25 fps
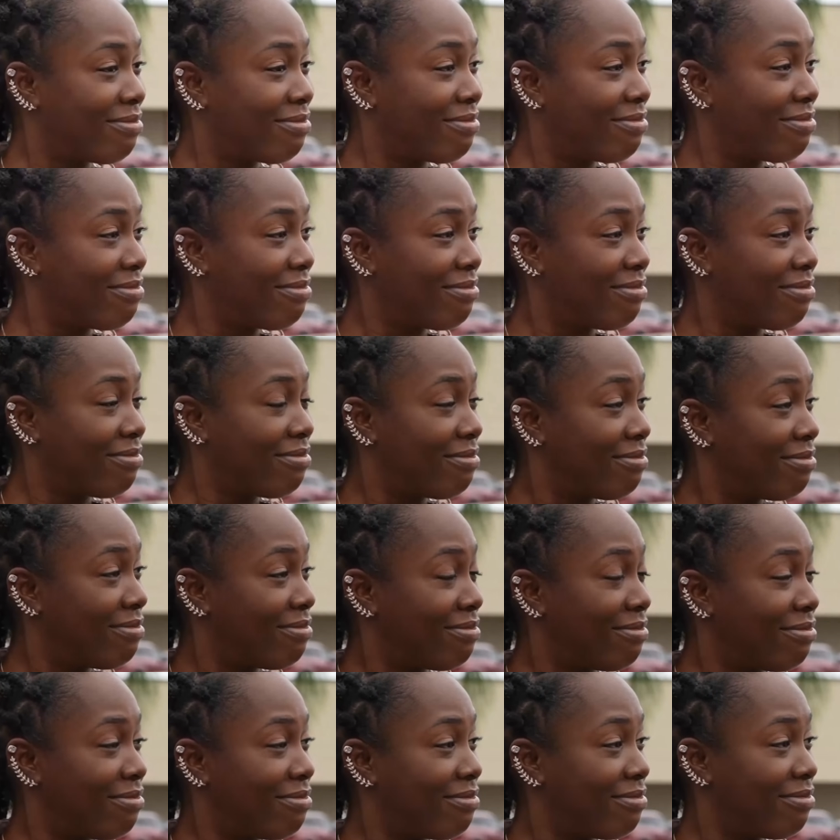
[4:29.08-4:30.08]

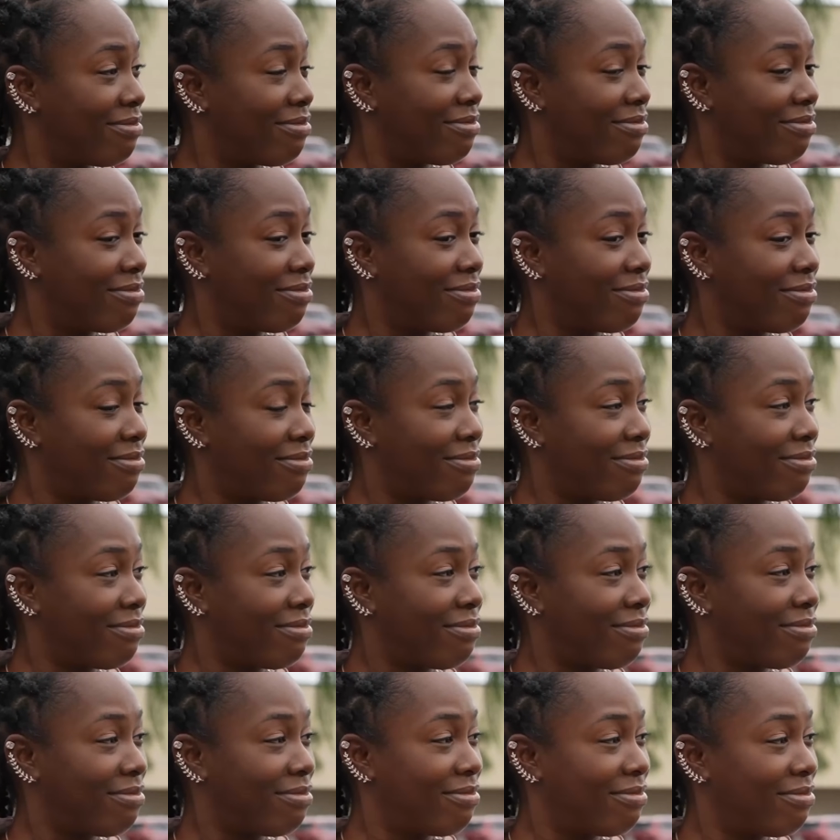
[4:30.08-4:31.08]

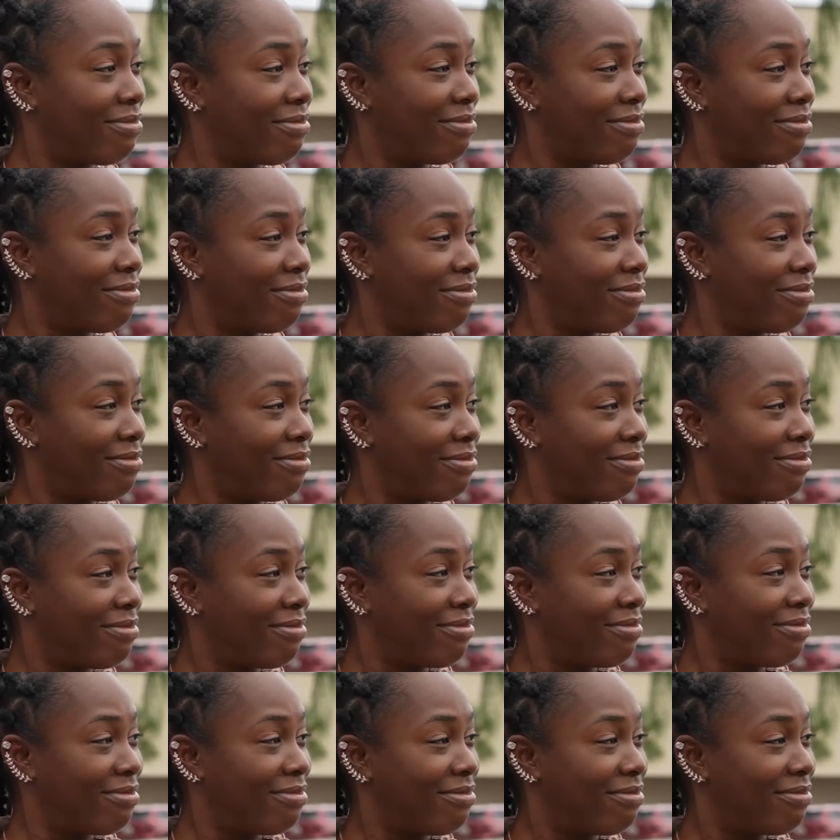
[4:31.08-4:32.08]

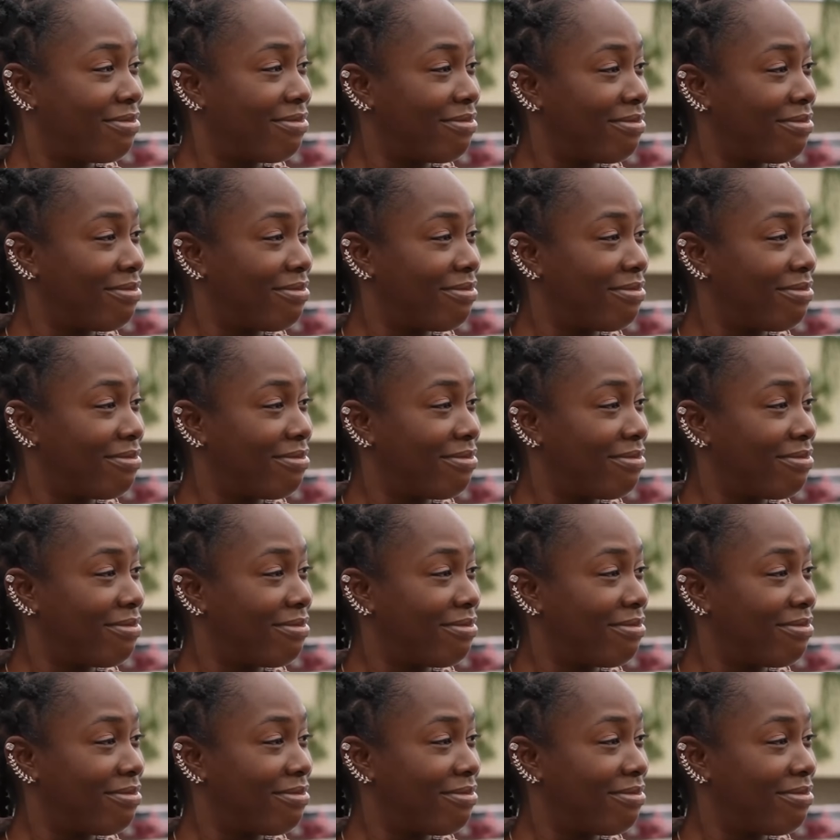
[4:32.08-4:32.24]
(not speaking)